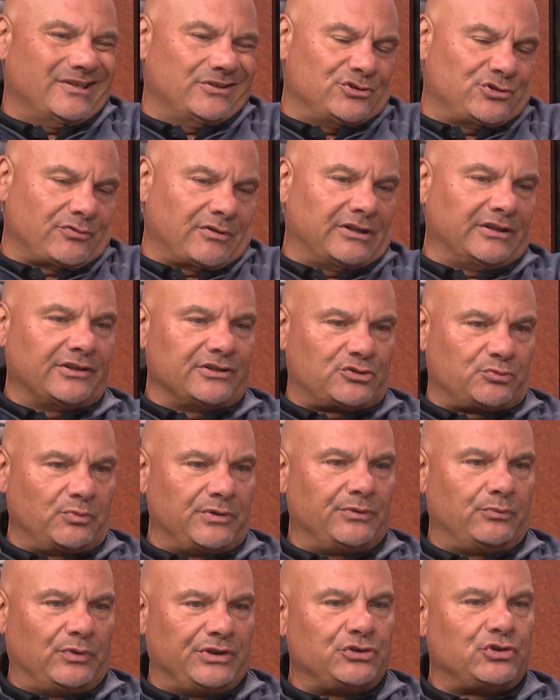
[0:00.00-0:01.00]
injury list,
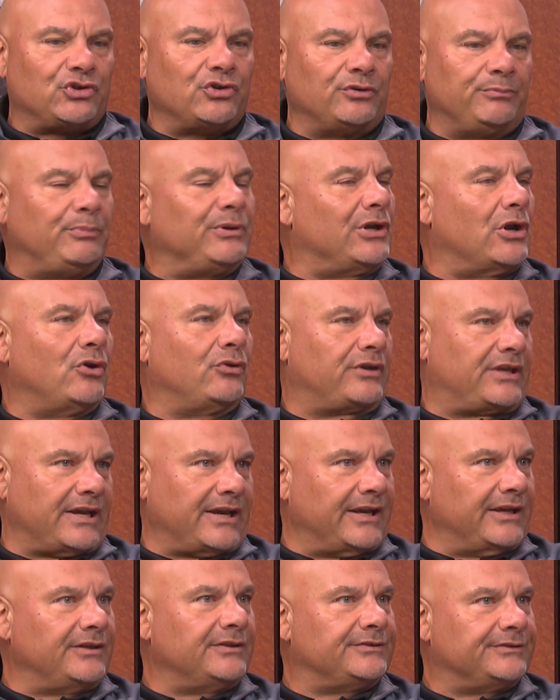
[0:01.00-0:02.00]
we should be
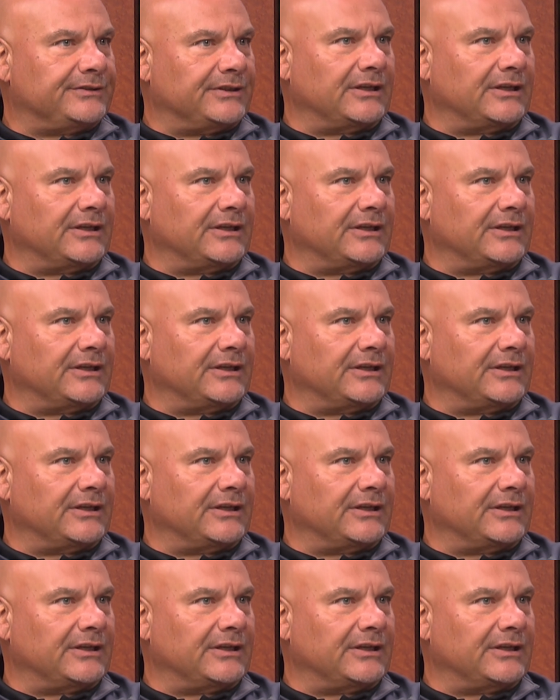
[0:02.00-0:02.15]
okay.